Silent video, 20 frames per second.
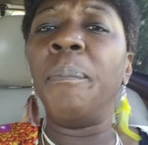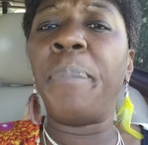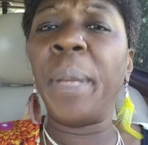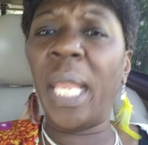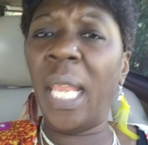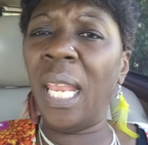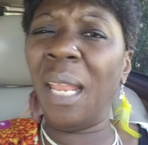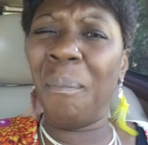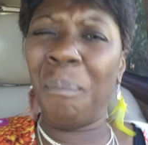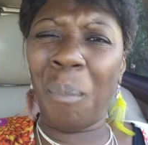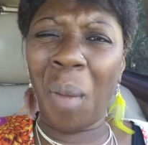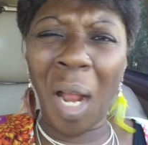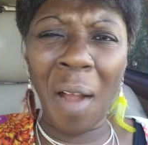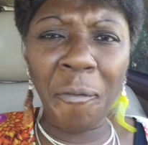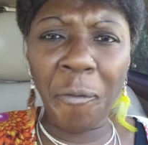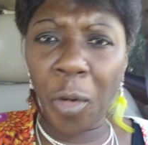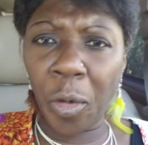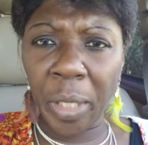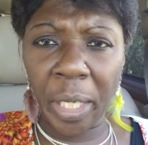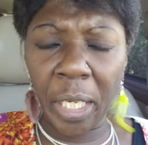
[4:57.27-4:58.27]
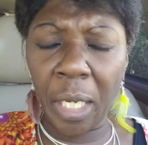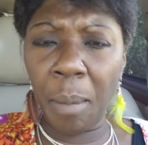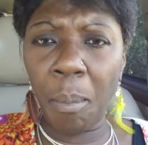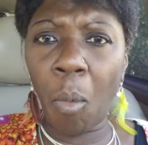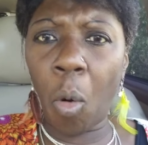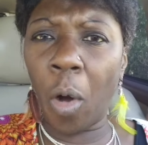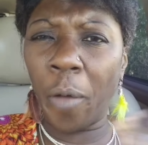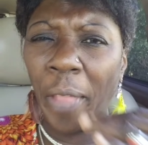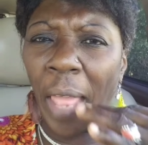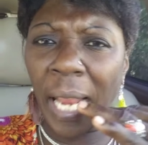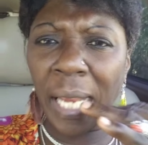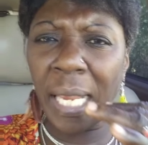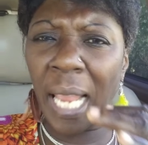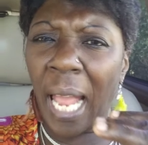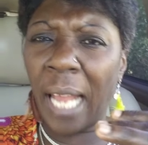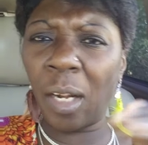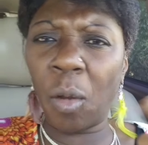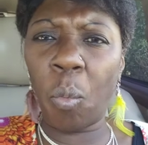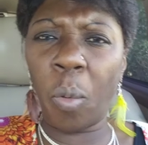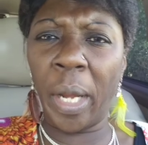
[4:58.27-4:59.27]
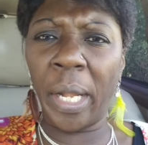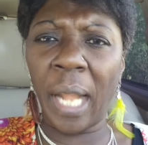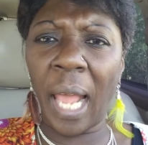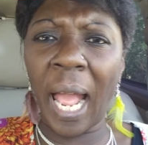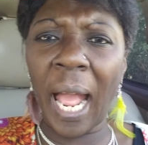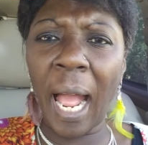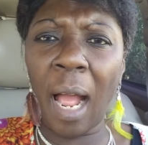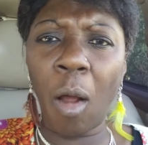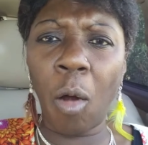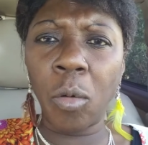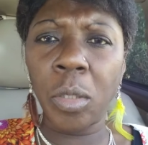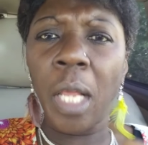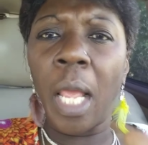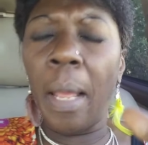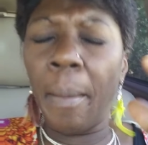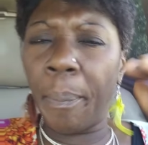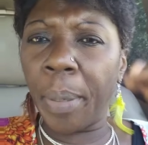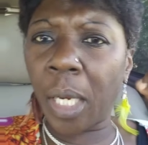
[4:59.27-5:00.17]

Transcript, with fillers: being muffled anymore. That kind of went out